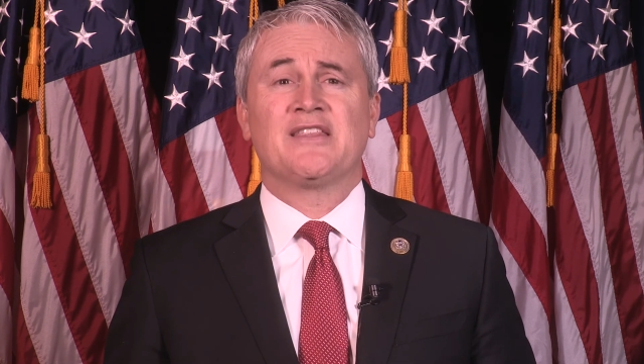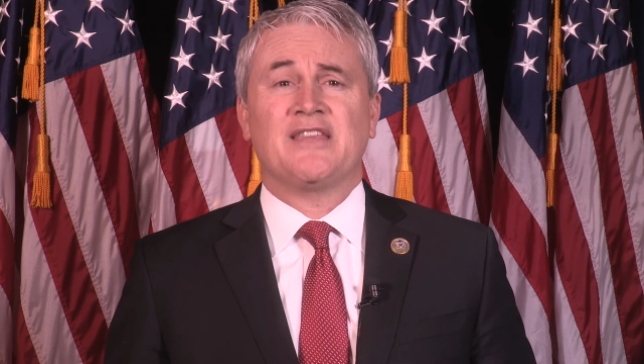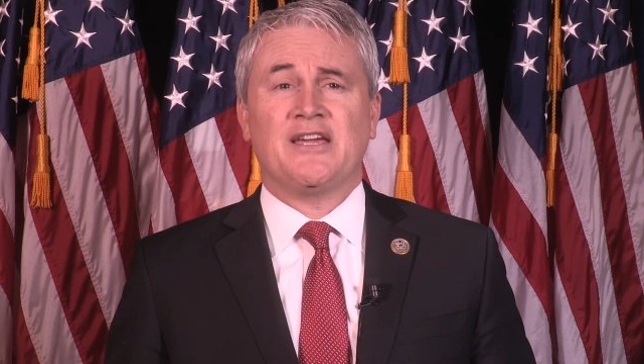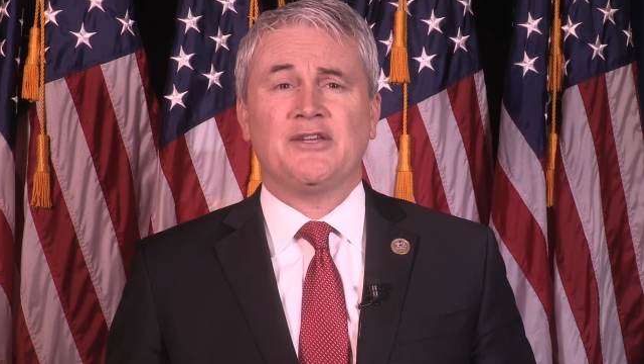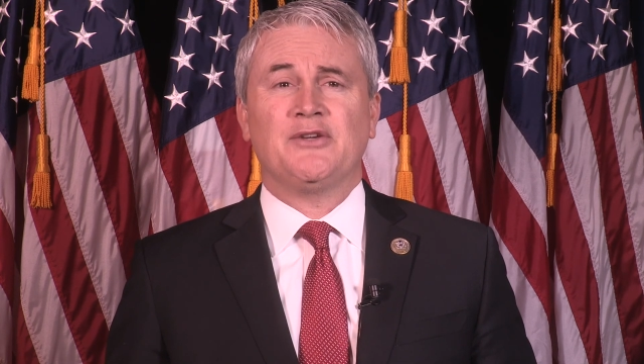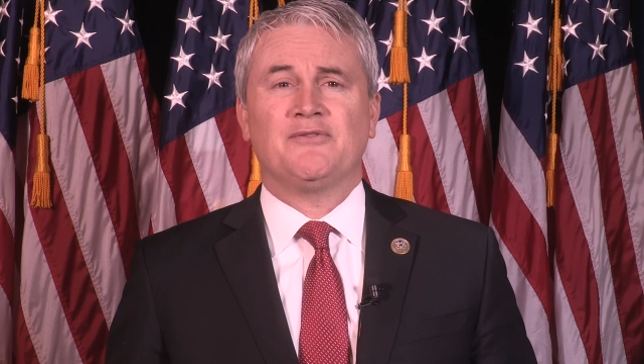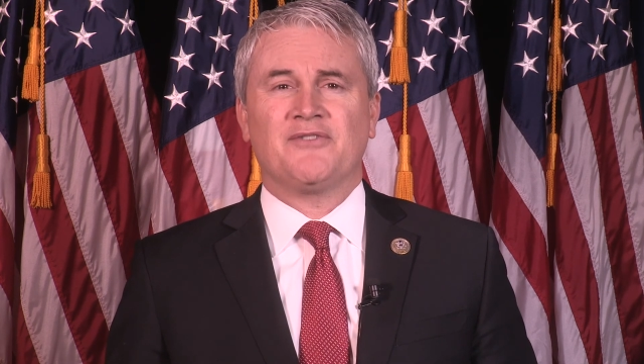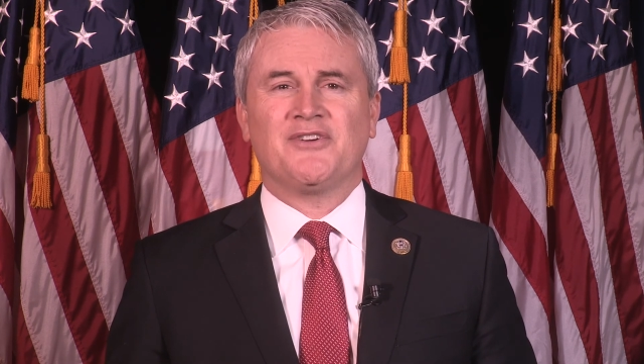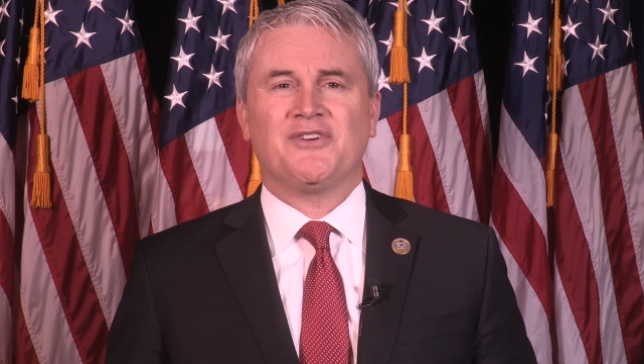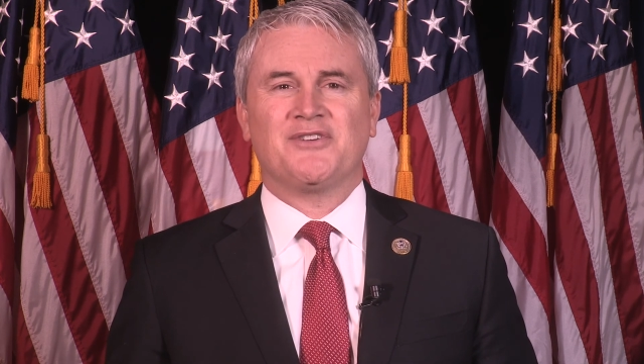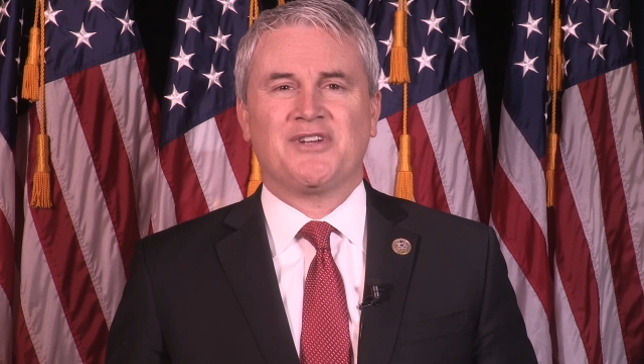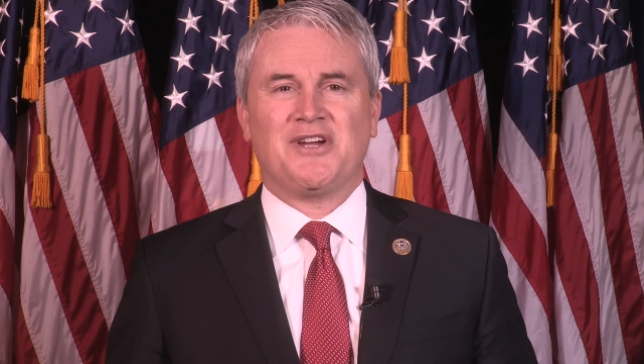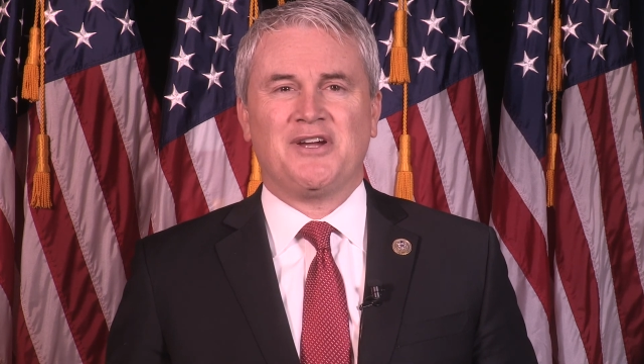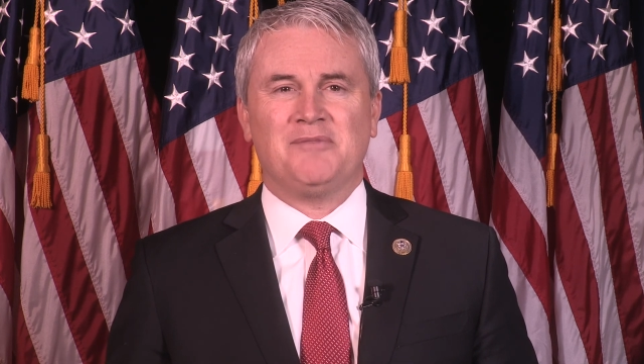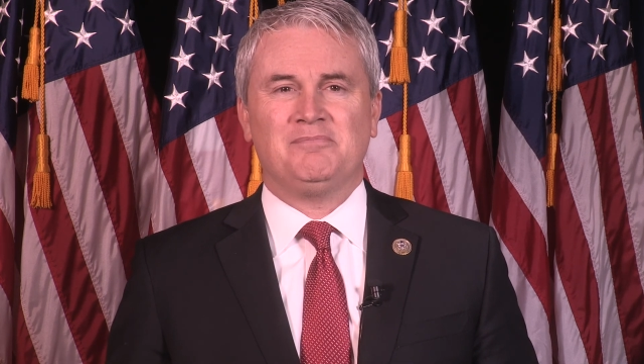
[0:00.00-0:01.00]
Thank you for your
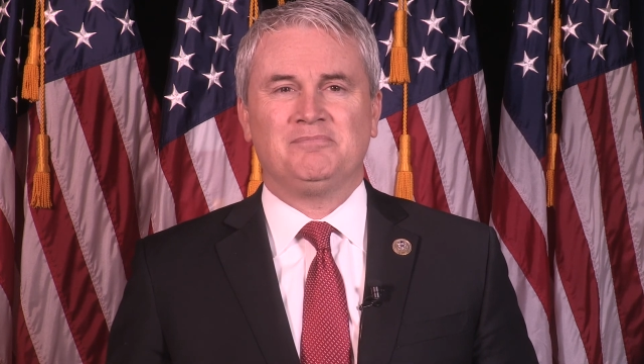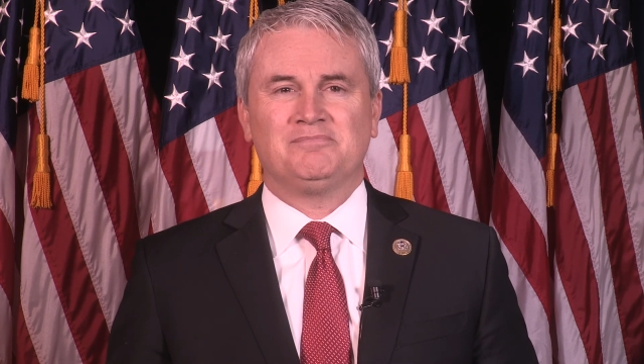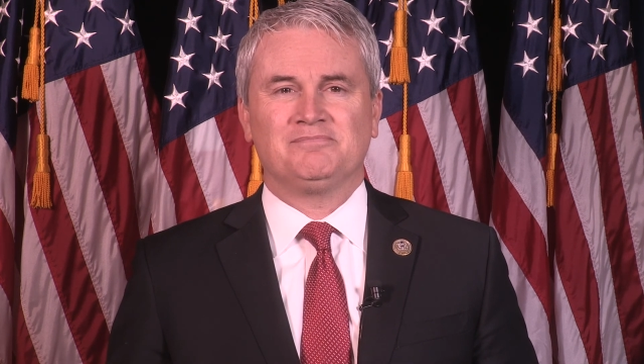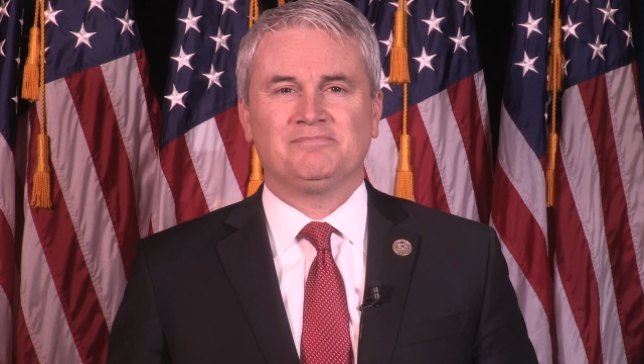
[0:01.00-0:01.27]
time.